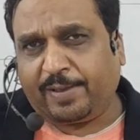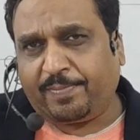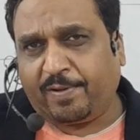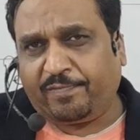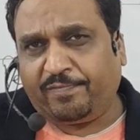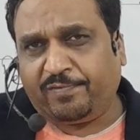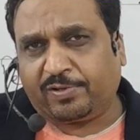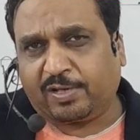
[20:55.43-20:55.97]

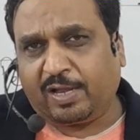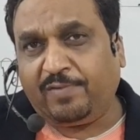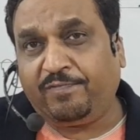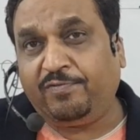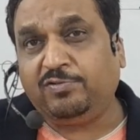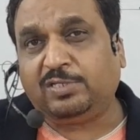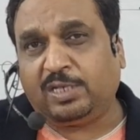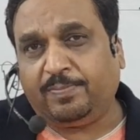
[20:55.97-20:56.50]
of
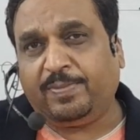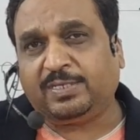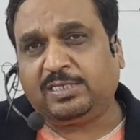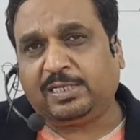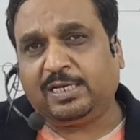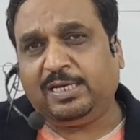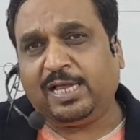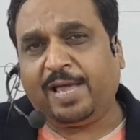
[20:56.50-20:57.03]
confusion
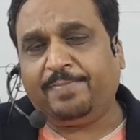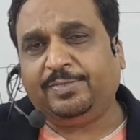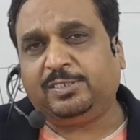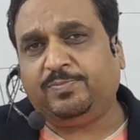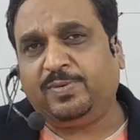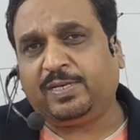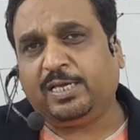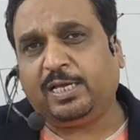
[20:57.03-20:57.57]
basically I am
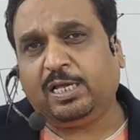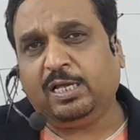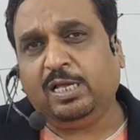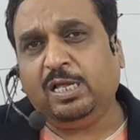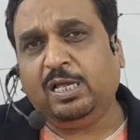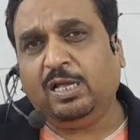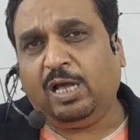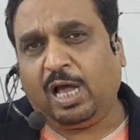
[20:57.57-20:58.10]
speaking
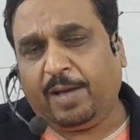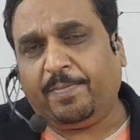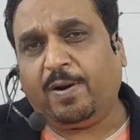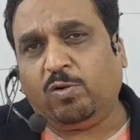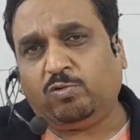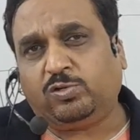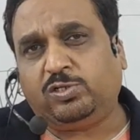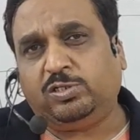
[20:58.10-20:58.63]

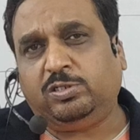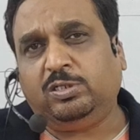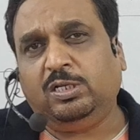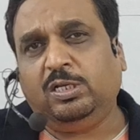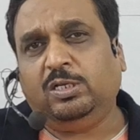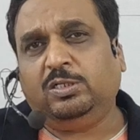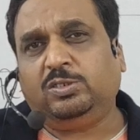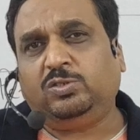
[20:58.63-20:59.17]
about.
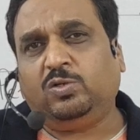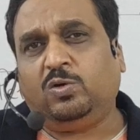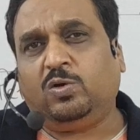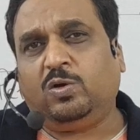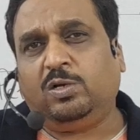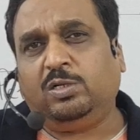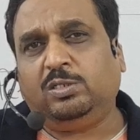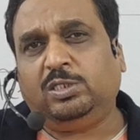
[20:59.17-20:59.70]

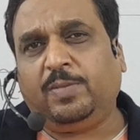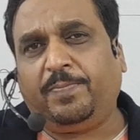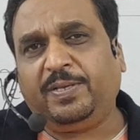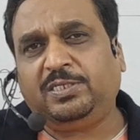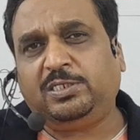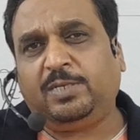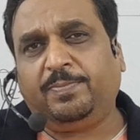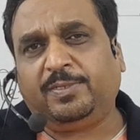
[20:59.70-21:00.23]
So the
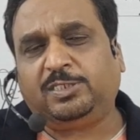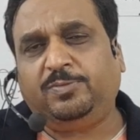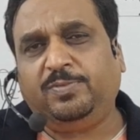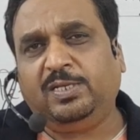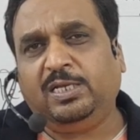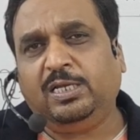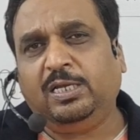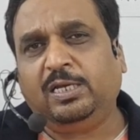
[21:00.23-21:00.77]
picture must
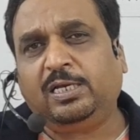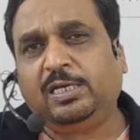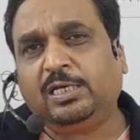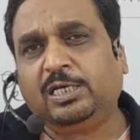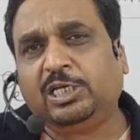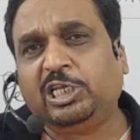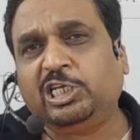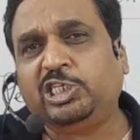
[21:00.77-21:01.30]
be
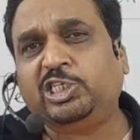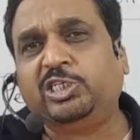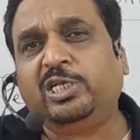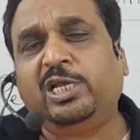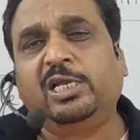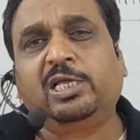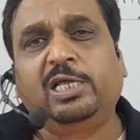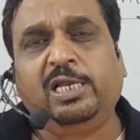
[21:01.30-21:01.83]

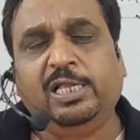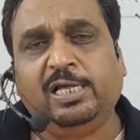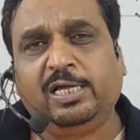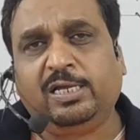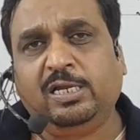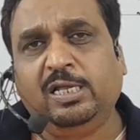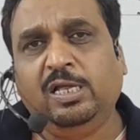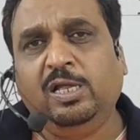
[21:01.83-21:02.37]
crystal
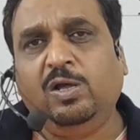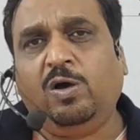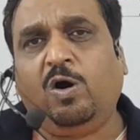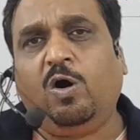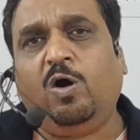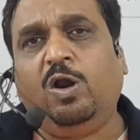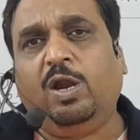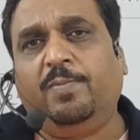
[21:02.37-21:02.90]
clear
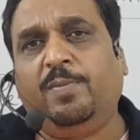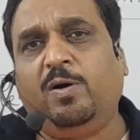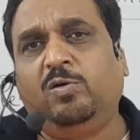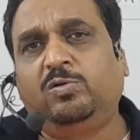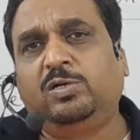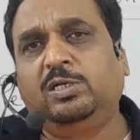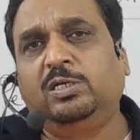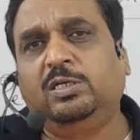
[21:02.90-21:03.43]
all
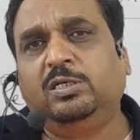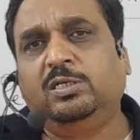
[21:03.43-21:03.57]
about